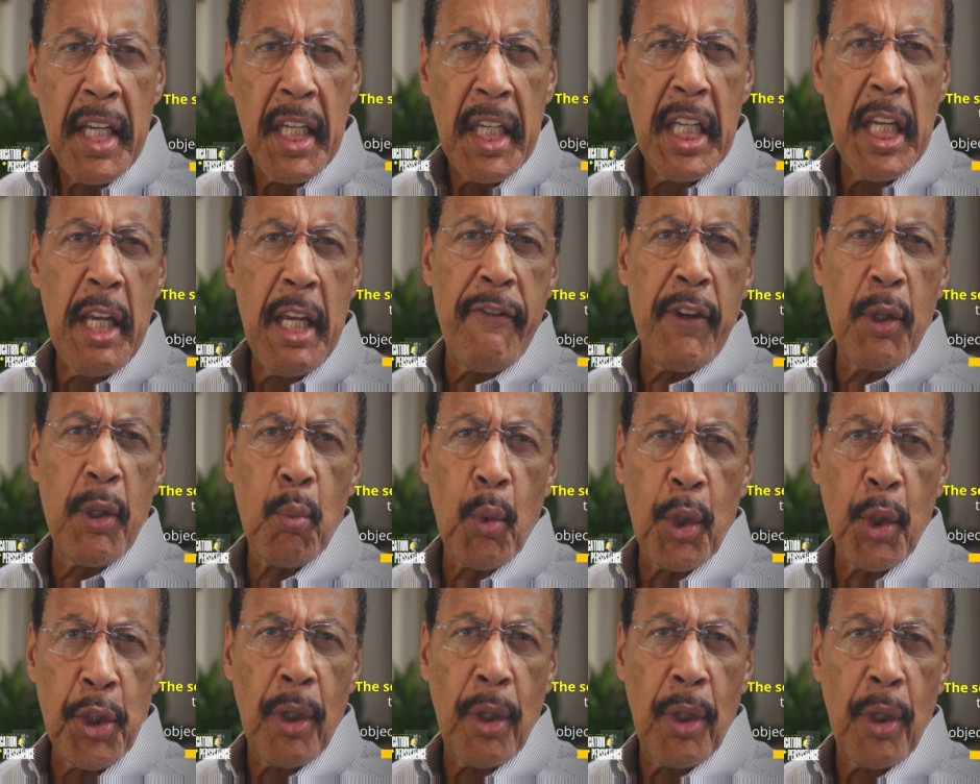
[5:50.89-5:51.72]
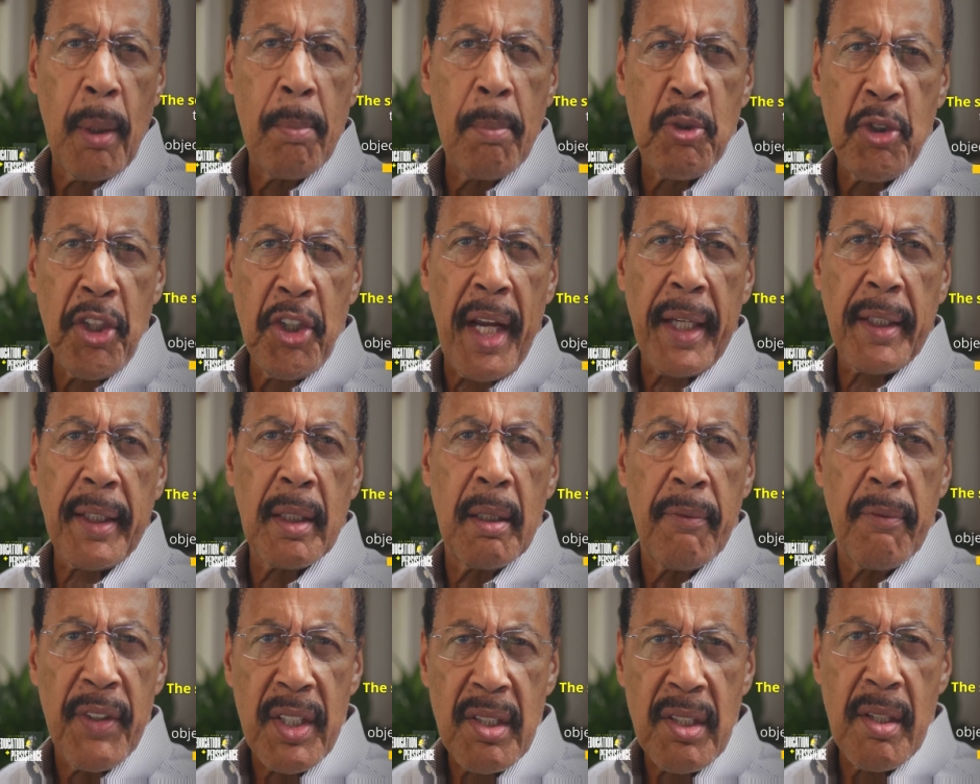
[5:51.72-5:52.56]
even when your
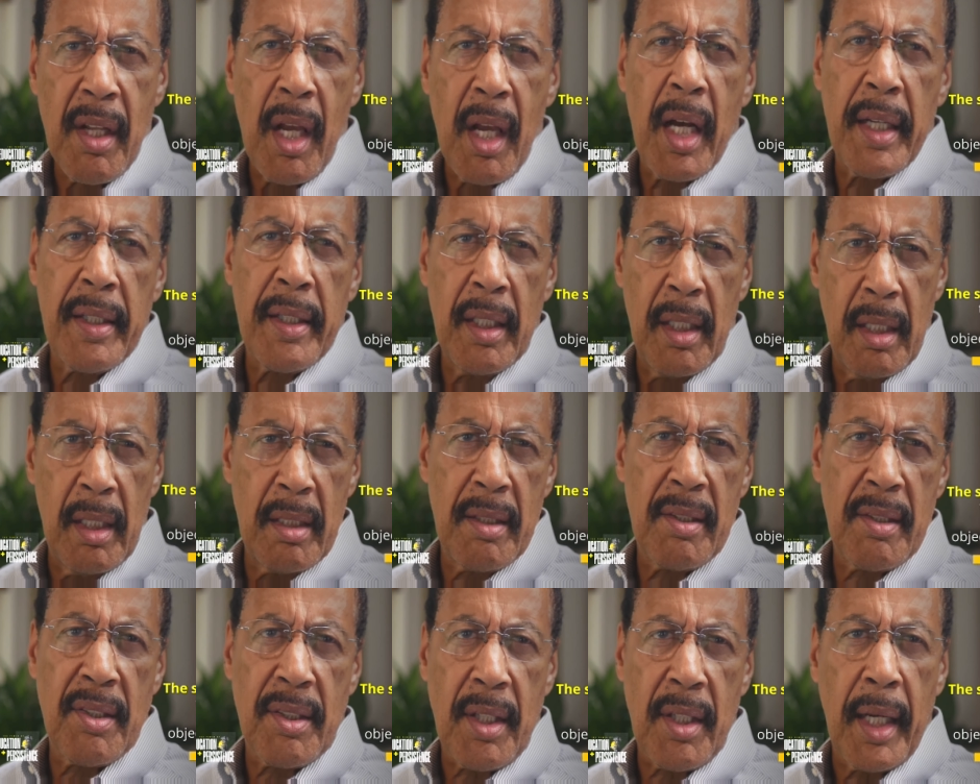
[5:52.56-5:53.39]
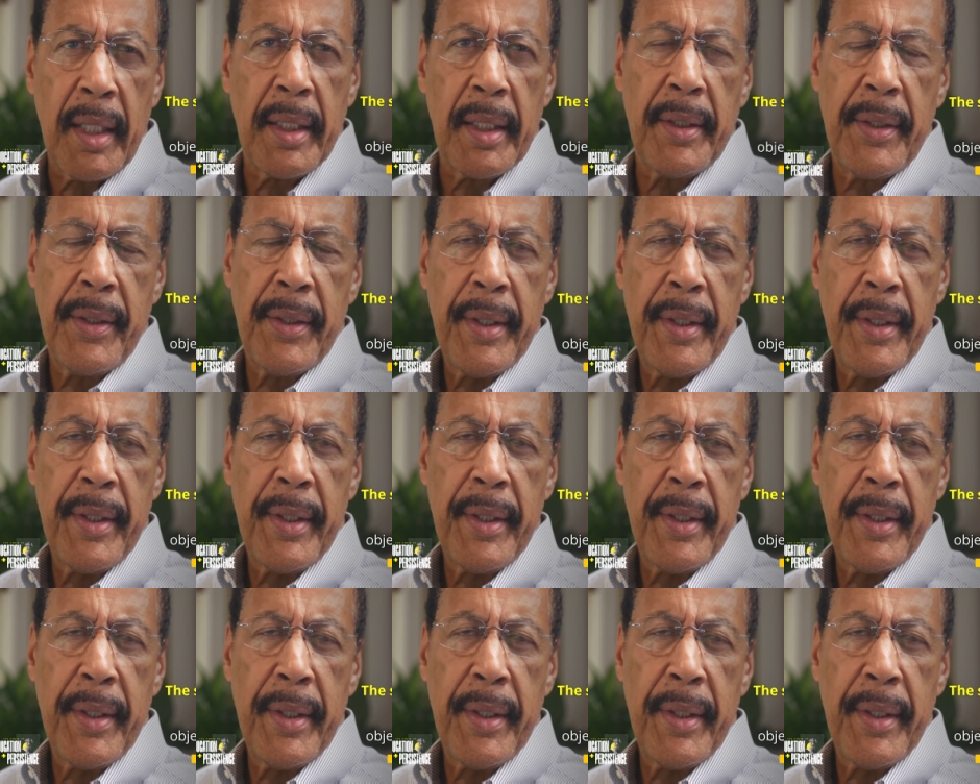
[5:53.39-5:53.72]
objective is not in sight.